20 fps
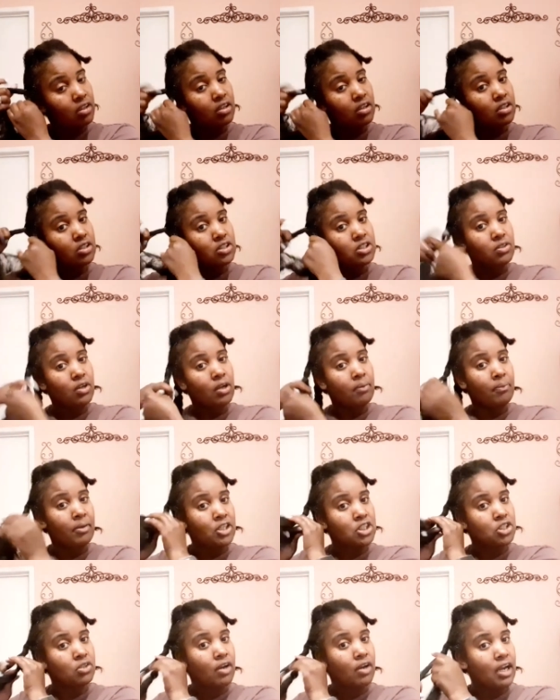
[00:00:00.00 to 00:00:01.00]
So I make
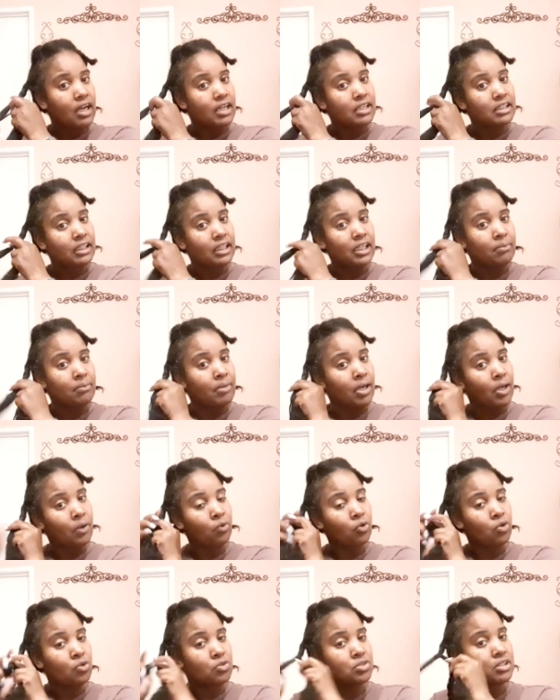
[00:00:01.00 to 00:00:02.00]
sure I get my
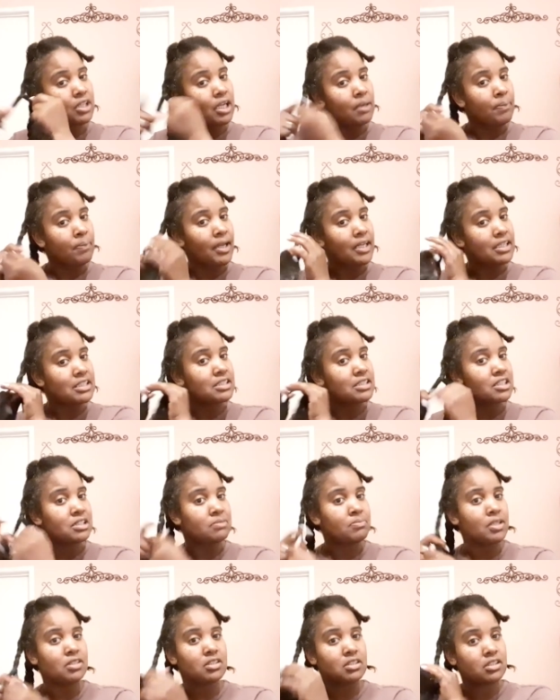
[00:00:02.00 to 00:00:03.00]
roots, and I pay just as
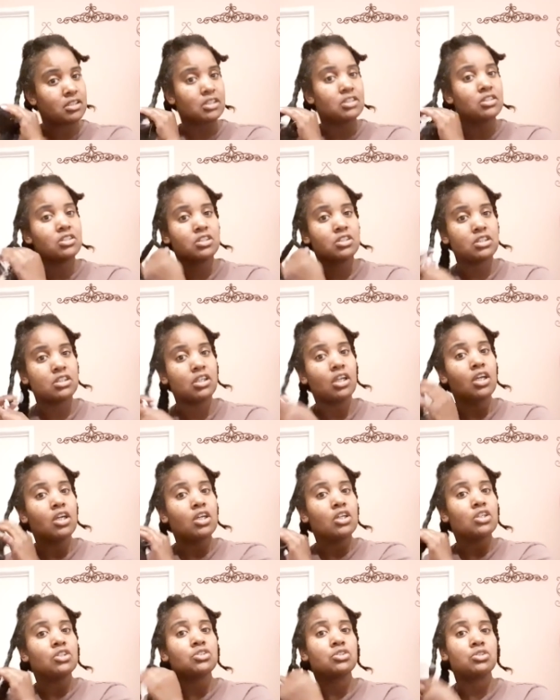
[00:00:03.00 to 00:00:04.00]
much attention
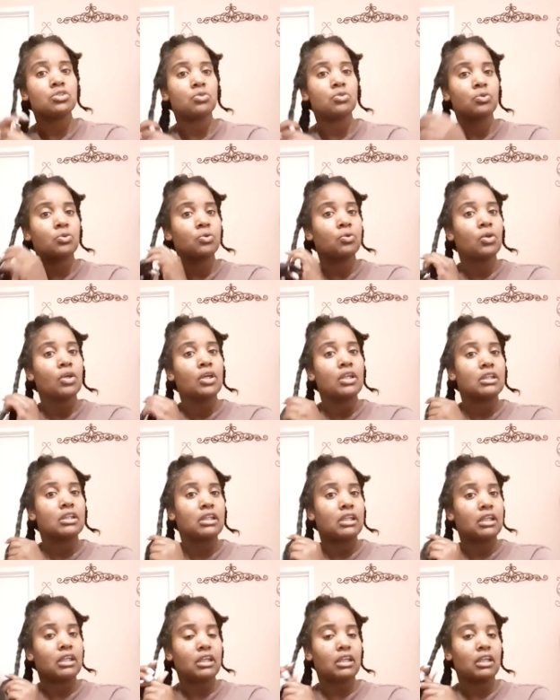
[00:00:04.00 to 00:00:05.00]
to
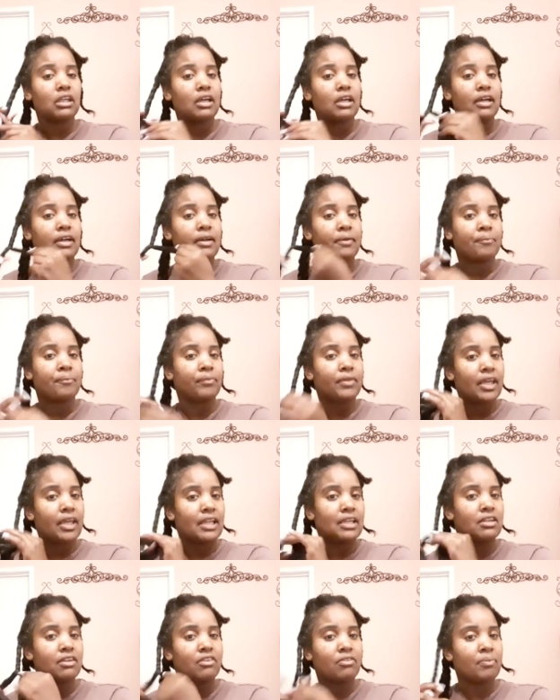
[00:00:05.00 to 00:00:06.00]
the
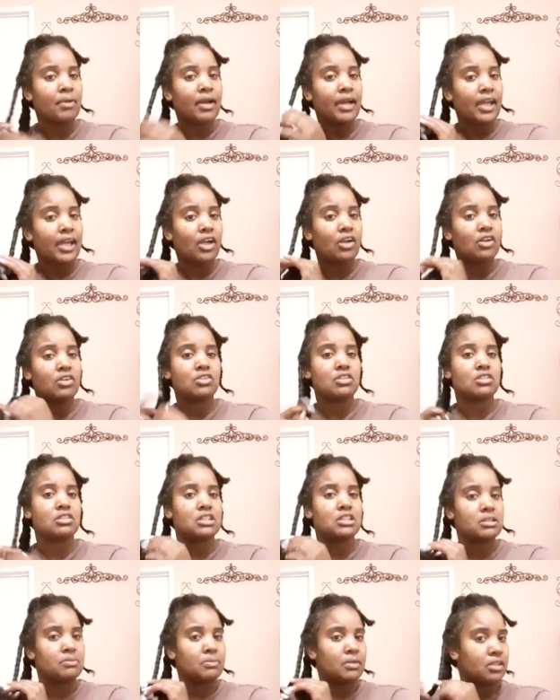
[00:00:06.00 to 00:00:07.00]
end of my hair, just
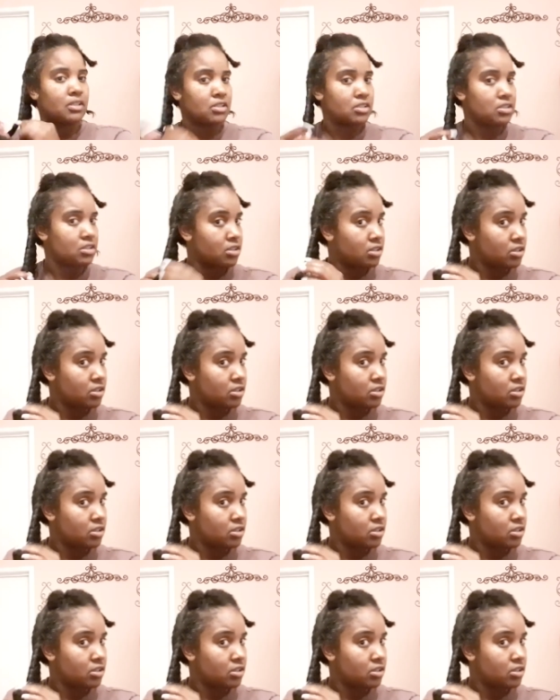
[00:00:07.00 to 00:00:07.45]
as much.